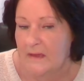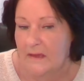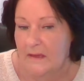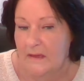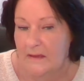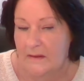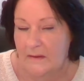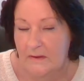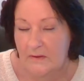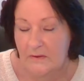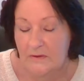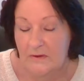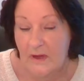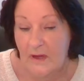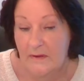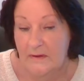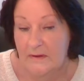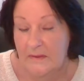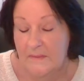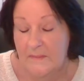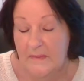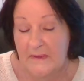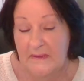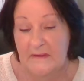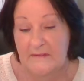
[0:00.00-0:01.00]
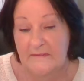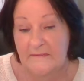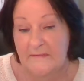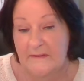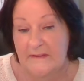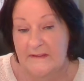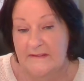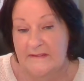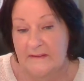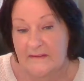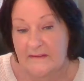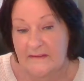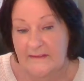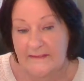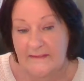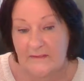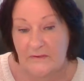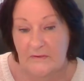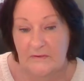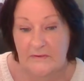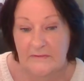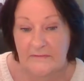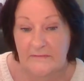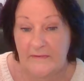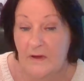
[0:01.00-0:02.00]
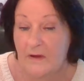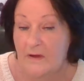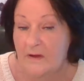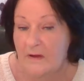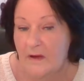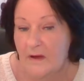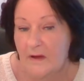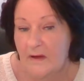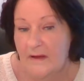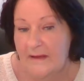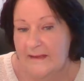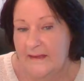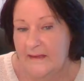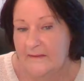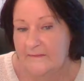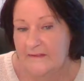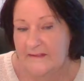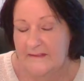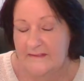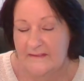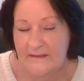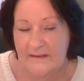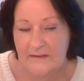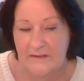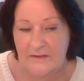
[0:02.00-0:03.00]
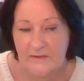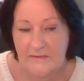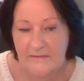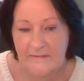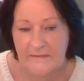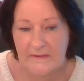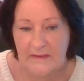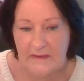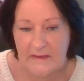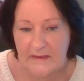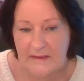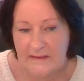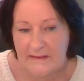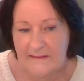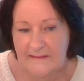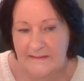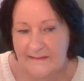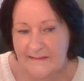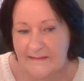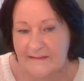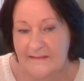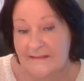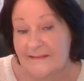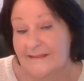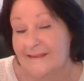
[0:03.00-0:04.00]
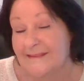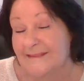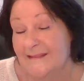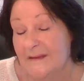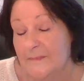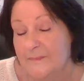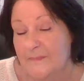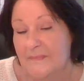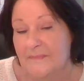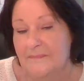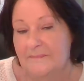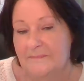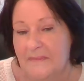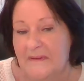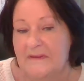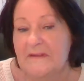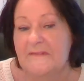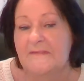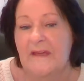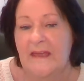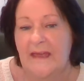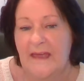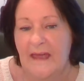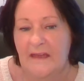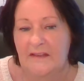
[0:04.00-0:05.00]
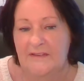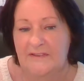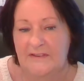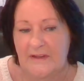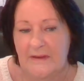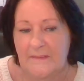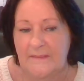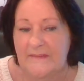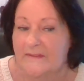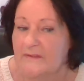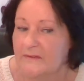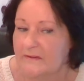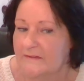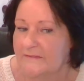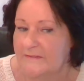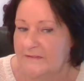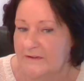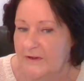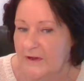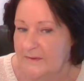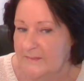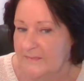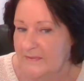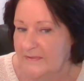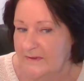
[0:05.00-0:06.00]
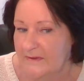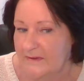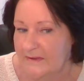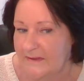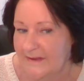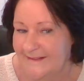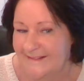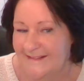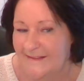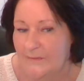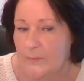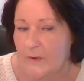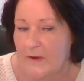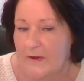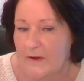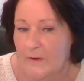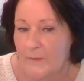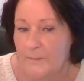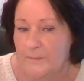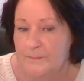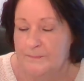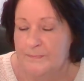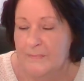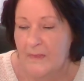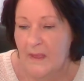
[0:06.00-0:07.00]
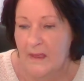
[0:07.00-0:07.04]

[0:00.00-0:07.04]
It could only be a fleeting sort of, oh, I haven't seen you for years, and just a bit of a catch-up sort of type thing as well.